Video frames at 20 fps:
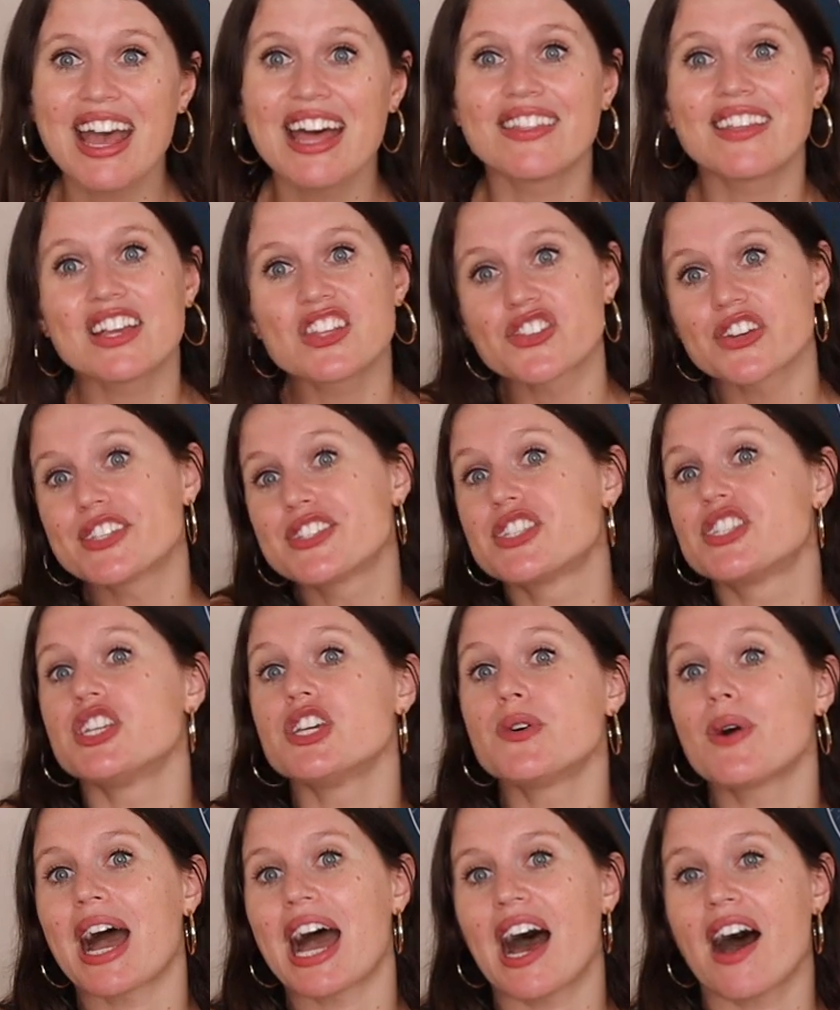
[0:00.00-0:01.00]
They just
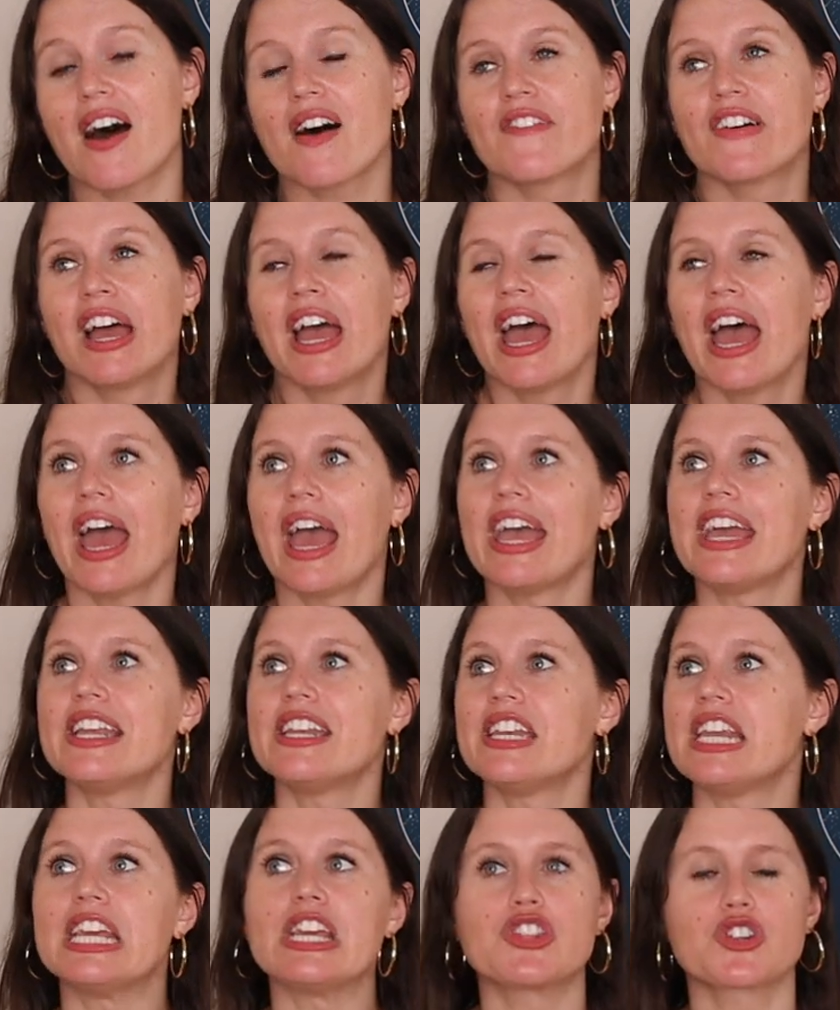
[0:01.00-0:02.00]
do have a
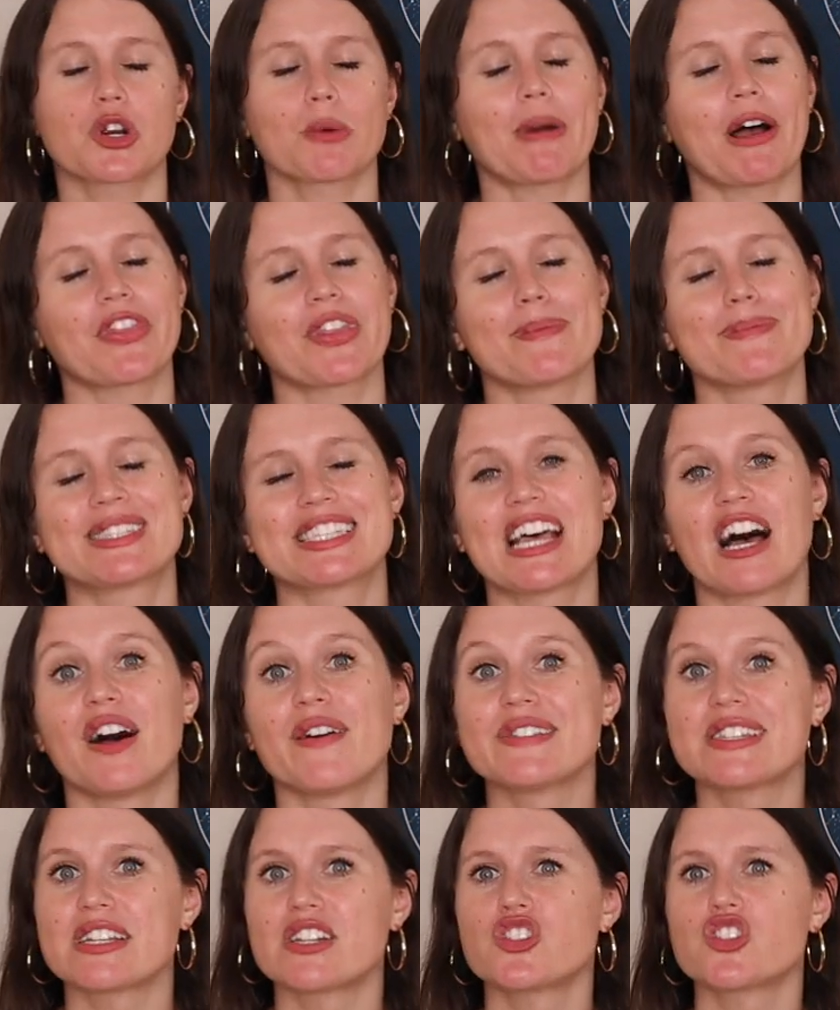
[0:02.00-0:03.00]
nature about
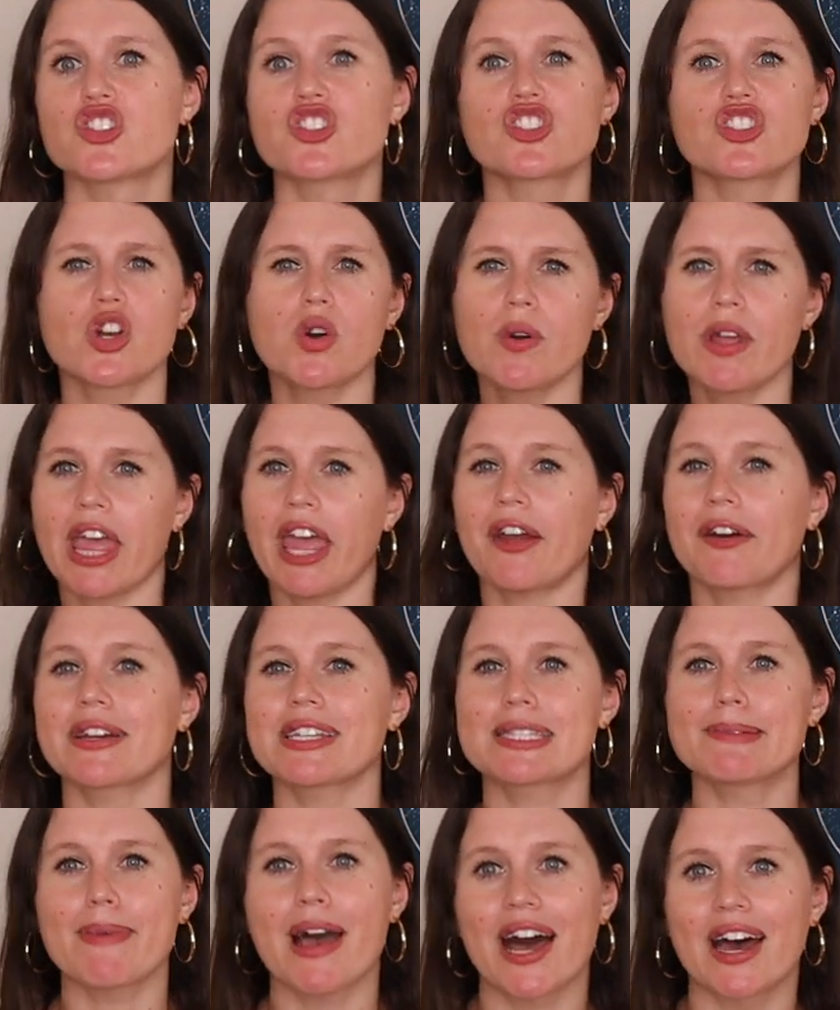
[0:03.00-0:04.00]
themselves that is just so
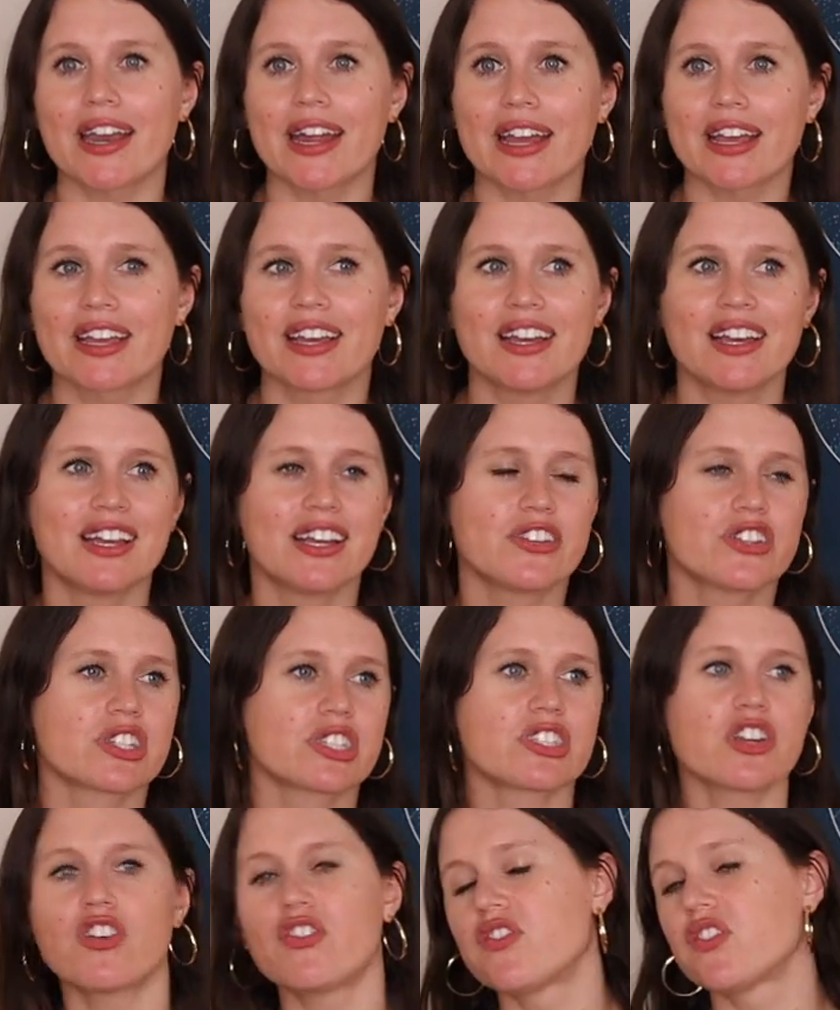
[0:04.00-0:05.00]
charismatic,
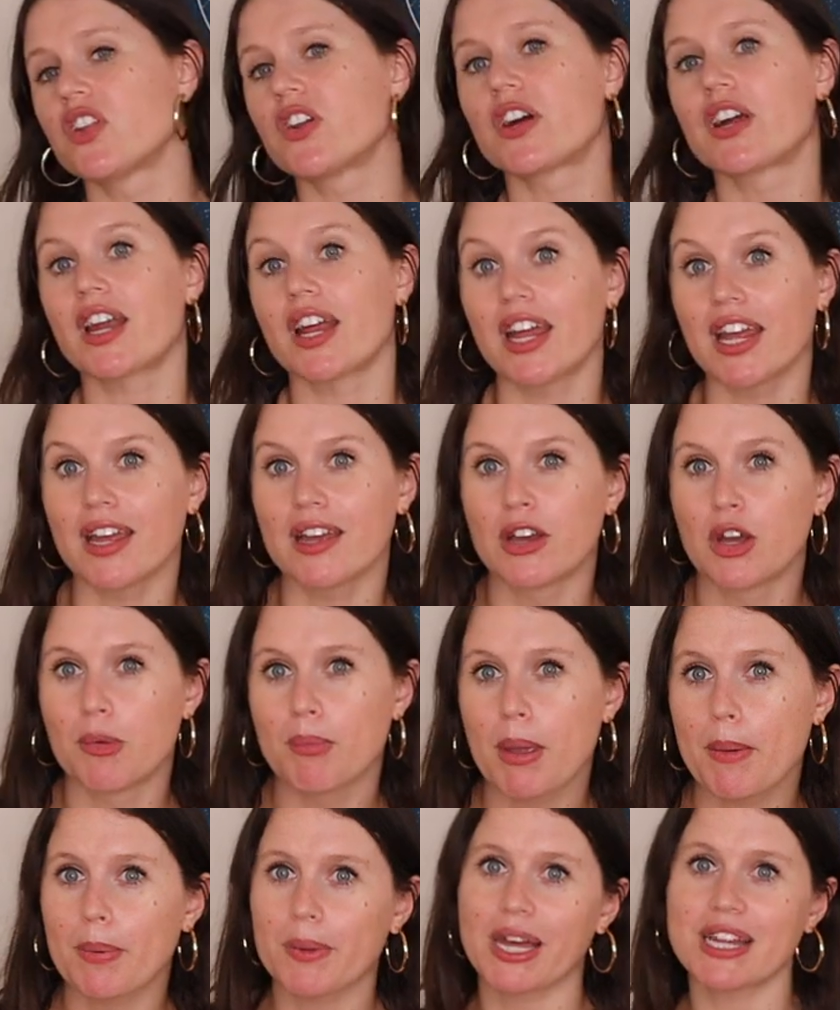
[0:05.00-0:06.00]
just so flirty.
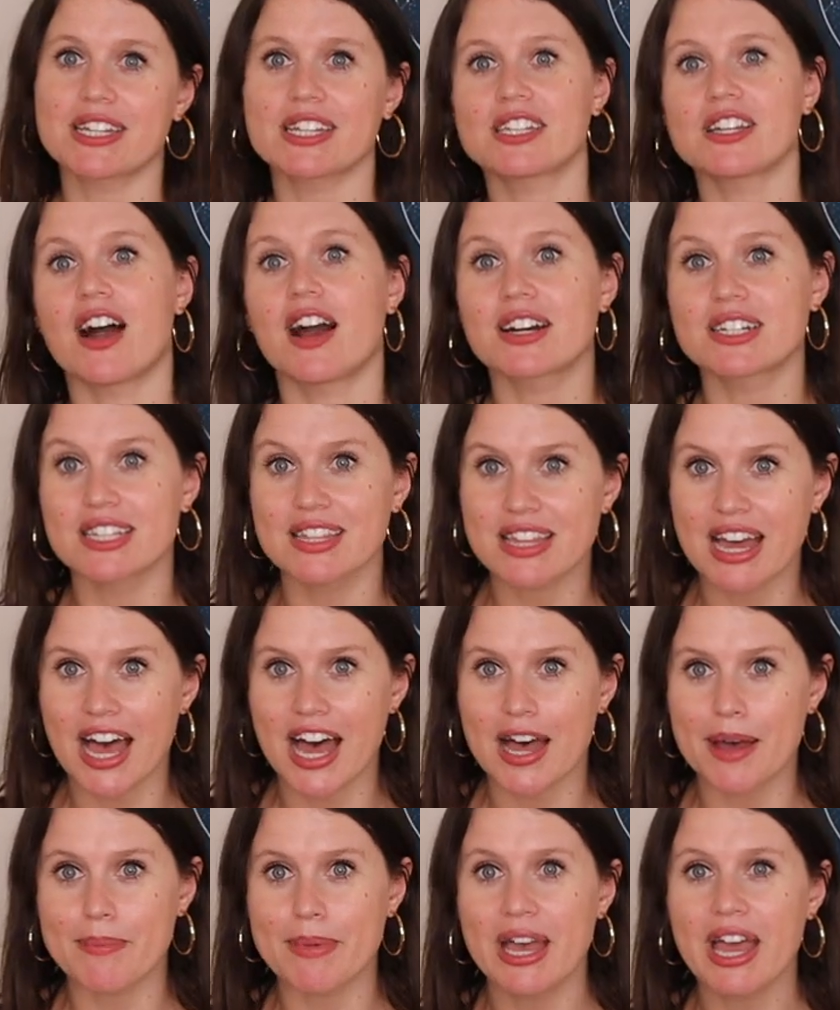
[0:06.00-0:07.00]
People like to talk to
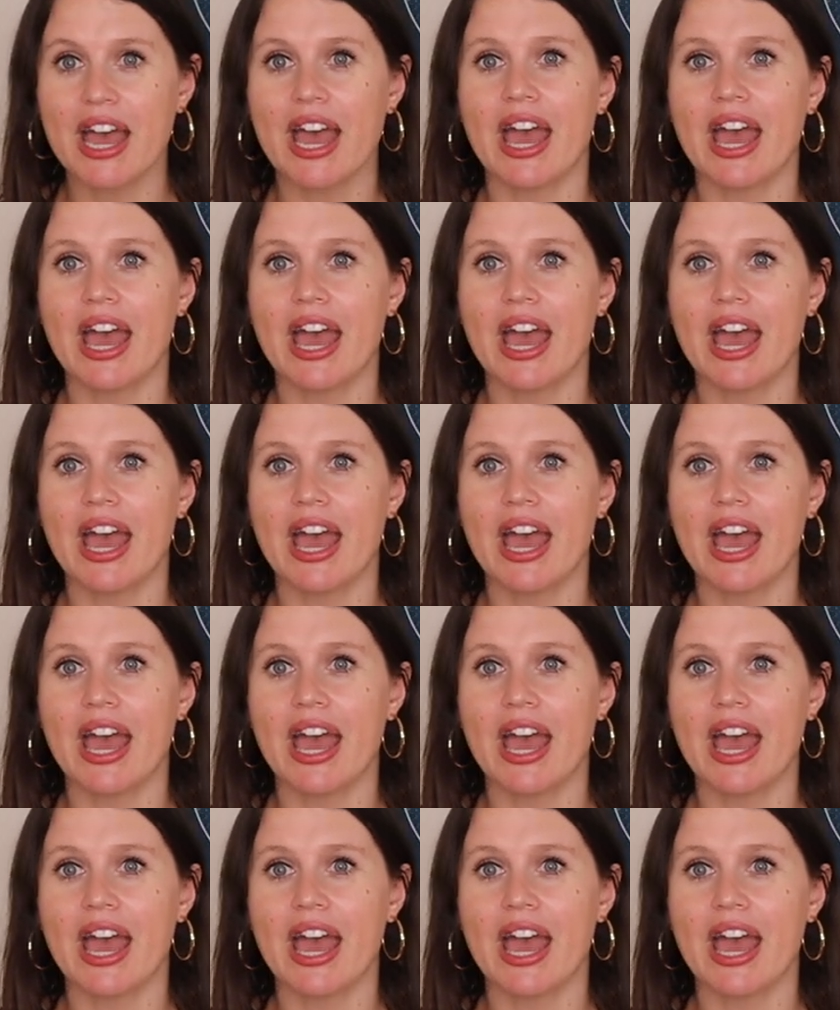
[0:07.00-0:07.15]
them.